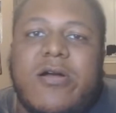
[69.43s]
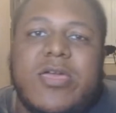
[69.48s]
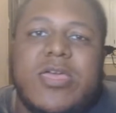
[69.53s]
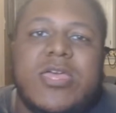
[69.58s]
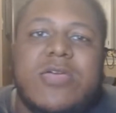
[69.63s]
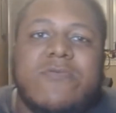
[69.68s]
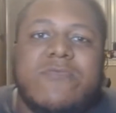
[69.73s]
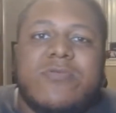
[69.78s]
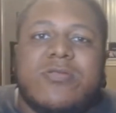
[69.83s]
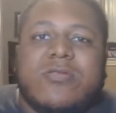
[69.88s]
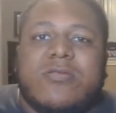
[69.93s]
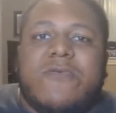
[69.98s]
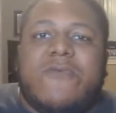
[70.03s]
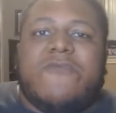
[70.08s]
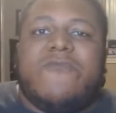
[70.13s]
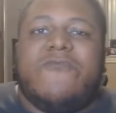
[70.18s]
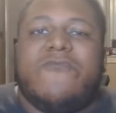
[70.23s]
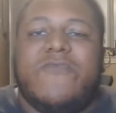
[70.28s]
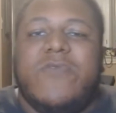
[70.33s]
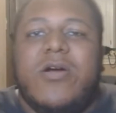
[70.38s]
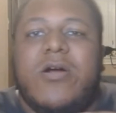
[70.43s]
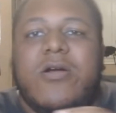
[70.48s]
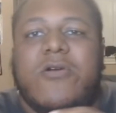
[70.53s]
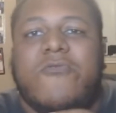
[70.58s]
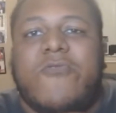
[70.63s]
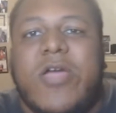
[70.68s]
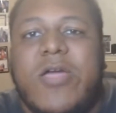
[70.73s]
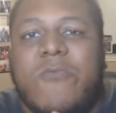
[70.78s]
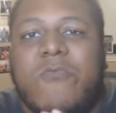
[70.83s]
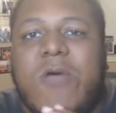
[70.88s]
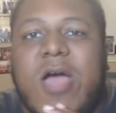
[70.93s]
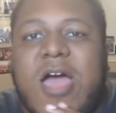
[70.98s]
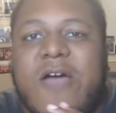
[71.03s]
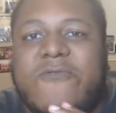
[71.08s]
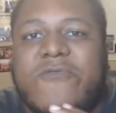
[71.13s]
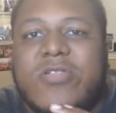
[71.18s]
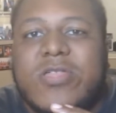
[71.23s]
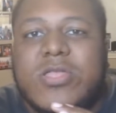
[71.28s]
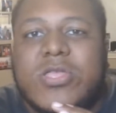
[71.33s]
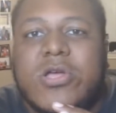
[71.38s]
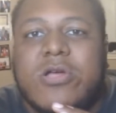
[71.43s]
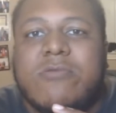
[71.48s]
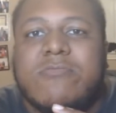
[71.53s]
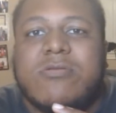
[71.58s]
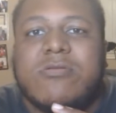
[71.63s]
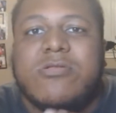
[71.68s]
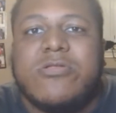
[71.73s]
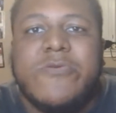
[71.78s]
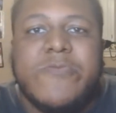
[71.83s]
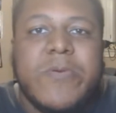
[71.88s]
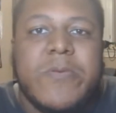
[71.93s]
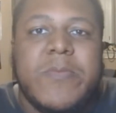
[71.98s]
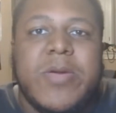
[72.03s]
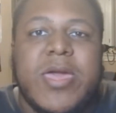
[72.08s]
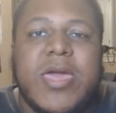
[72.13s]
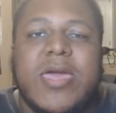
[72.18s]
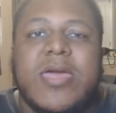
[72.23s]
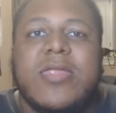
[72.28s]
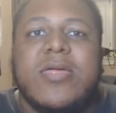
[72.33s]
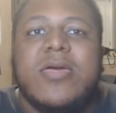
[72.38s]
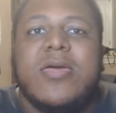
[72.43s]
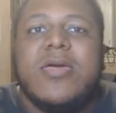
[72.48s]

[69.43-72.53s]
He was a great rival in terms of Superman,